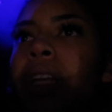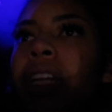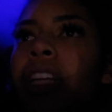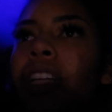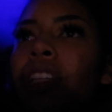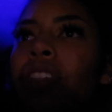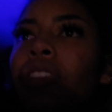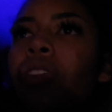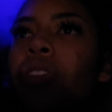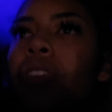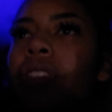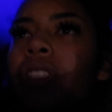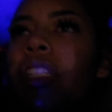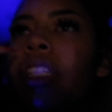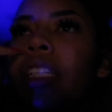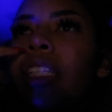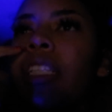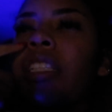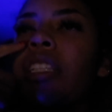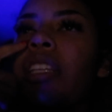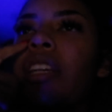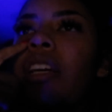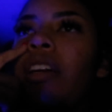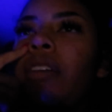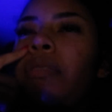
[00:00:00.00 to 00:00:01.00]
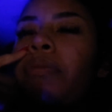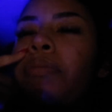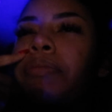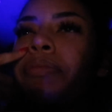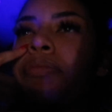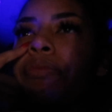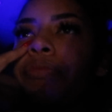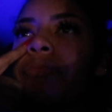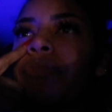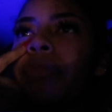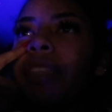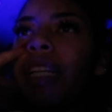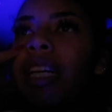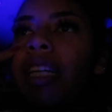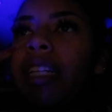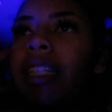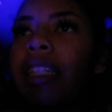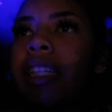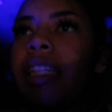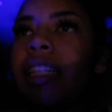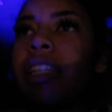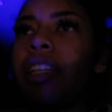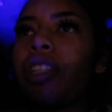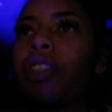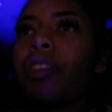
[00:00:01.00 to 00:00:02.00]
getting Jolie some um,
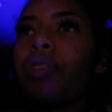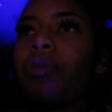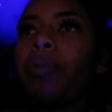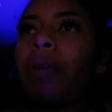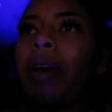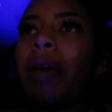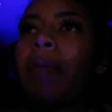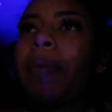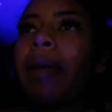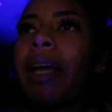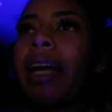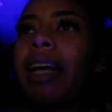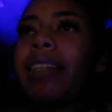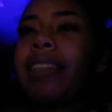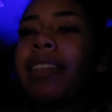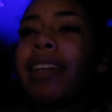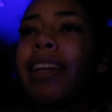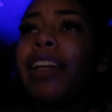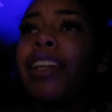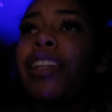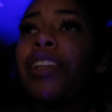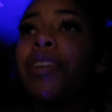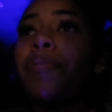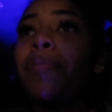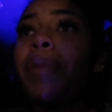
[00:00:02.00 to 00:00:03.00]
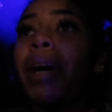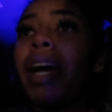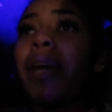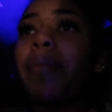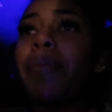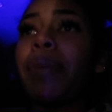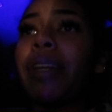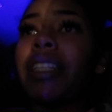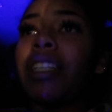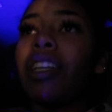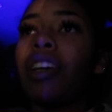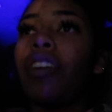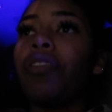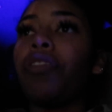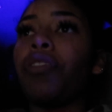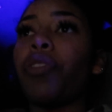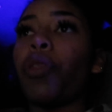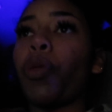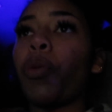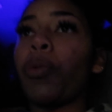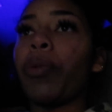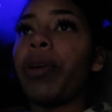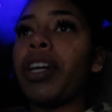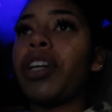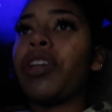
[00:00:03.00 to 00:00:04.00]
Adidas sweatpants, and I ended up buying myself
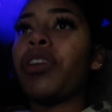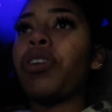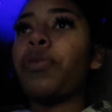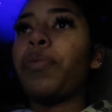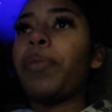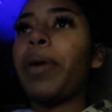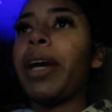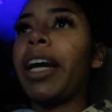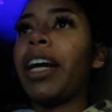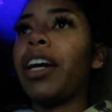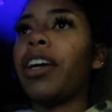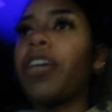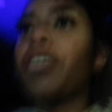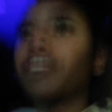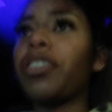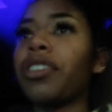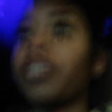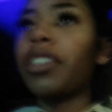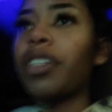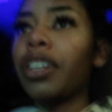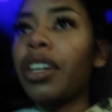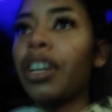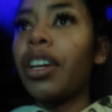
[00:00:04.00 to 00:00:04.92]
three new pairs